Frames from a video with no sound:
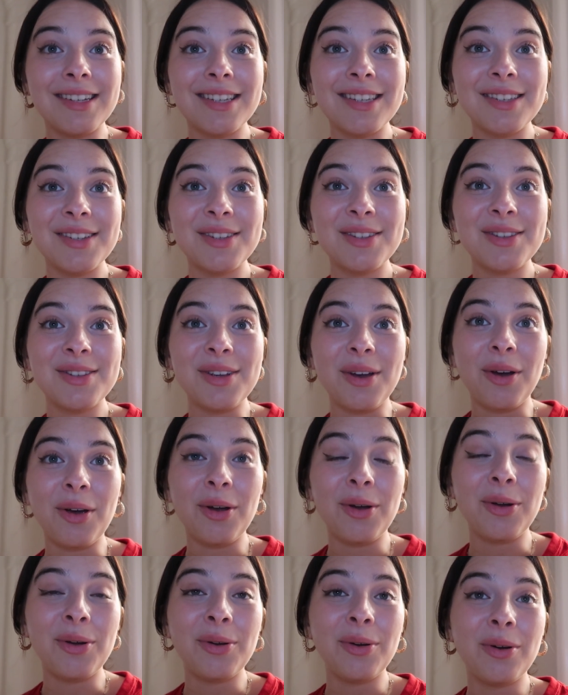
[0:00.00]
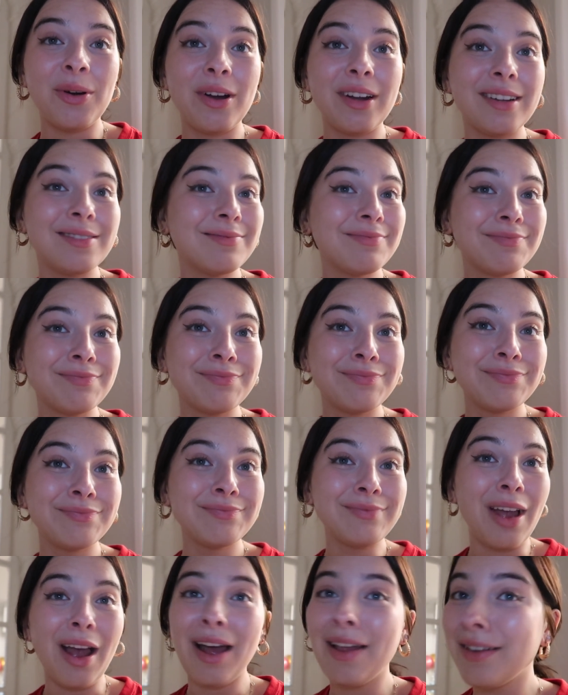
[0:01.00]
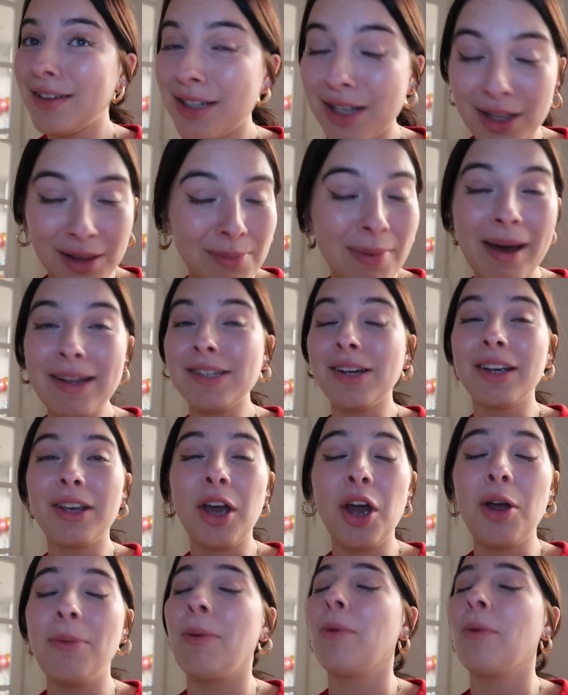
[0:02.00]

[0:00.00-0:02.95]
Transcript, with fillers: So to the bed I go.